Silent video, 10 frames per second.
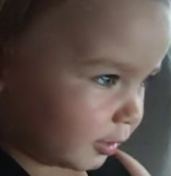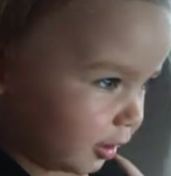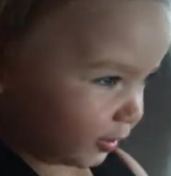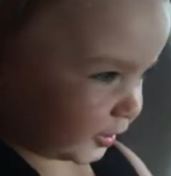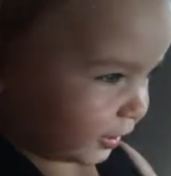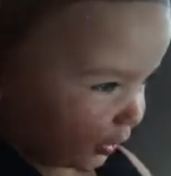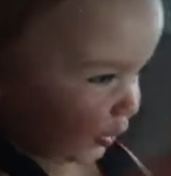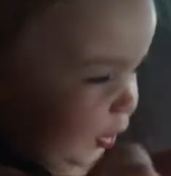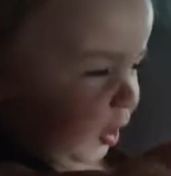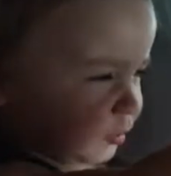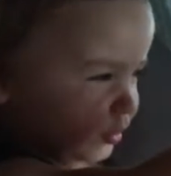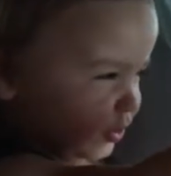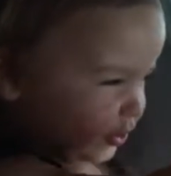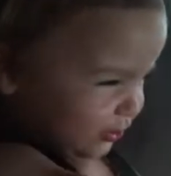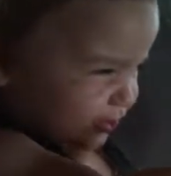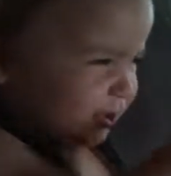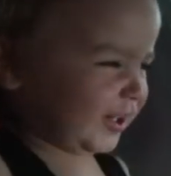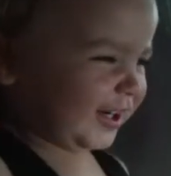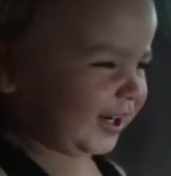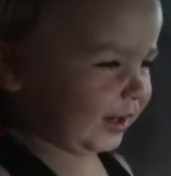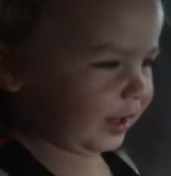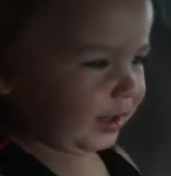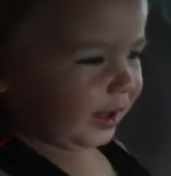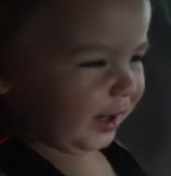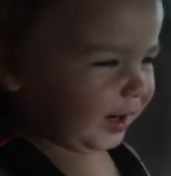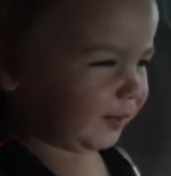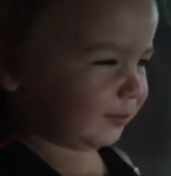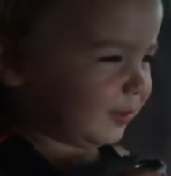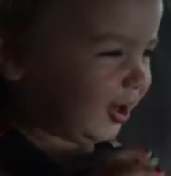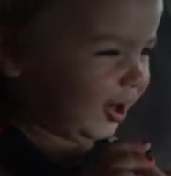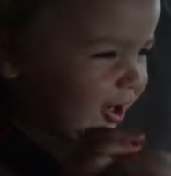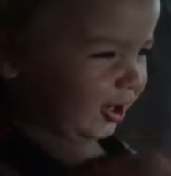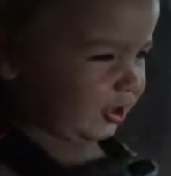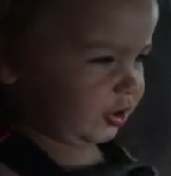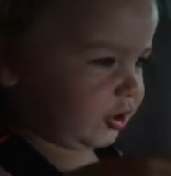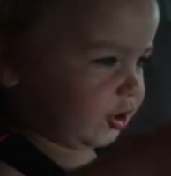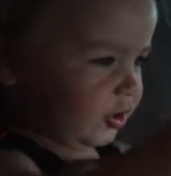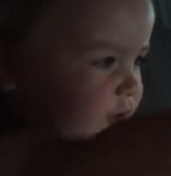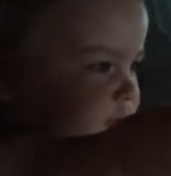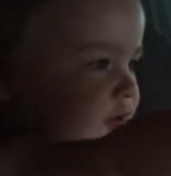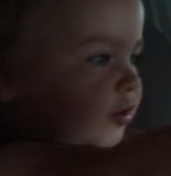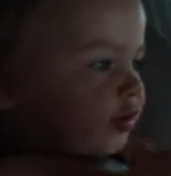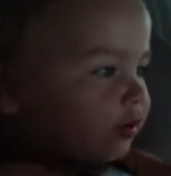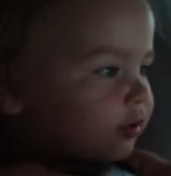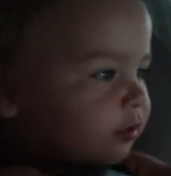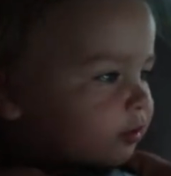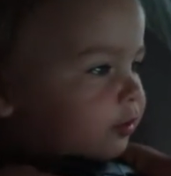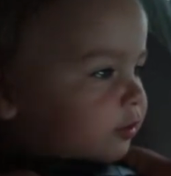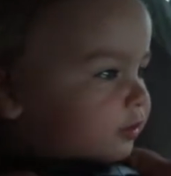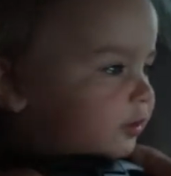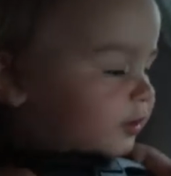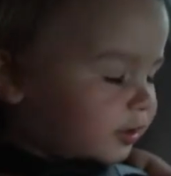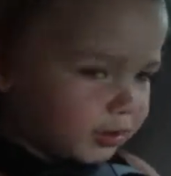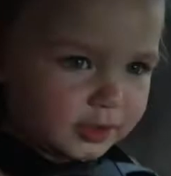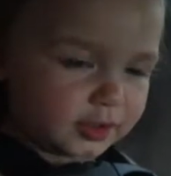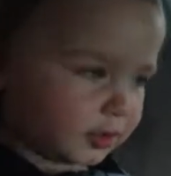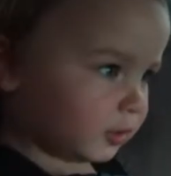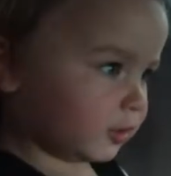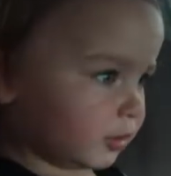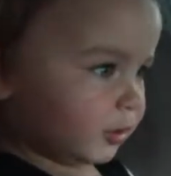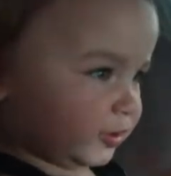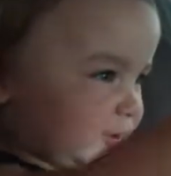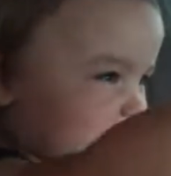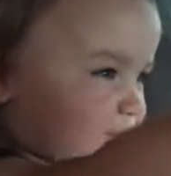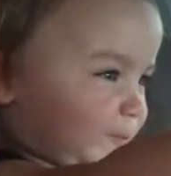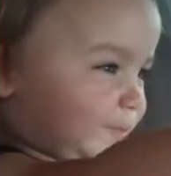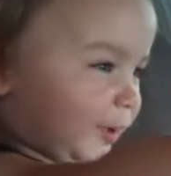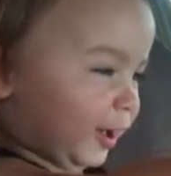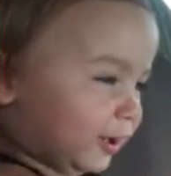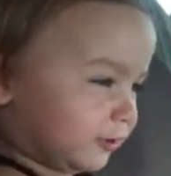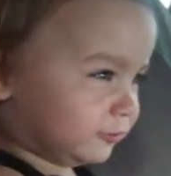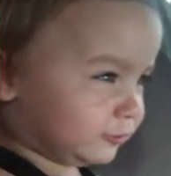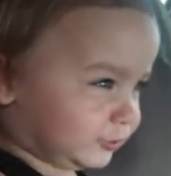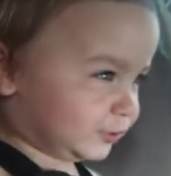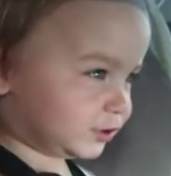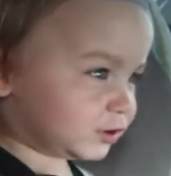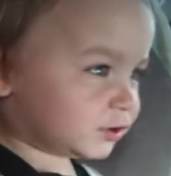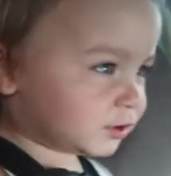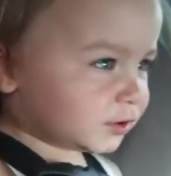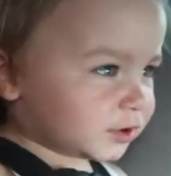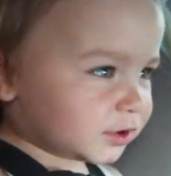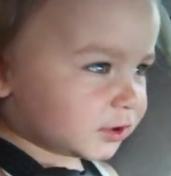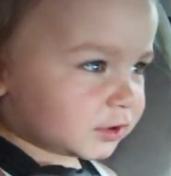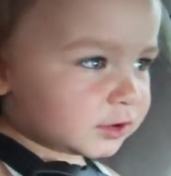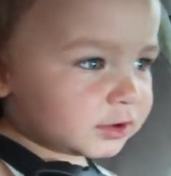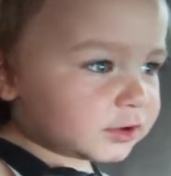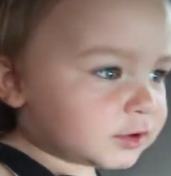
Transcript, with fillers: yeah supposed to be a little higher. Ah, uh, there. Okay, there we go. Boy, it's, boy, it's raining.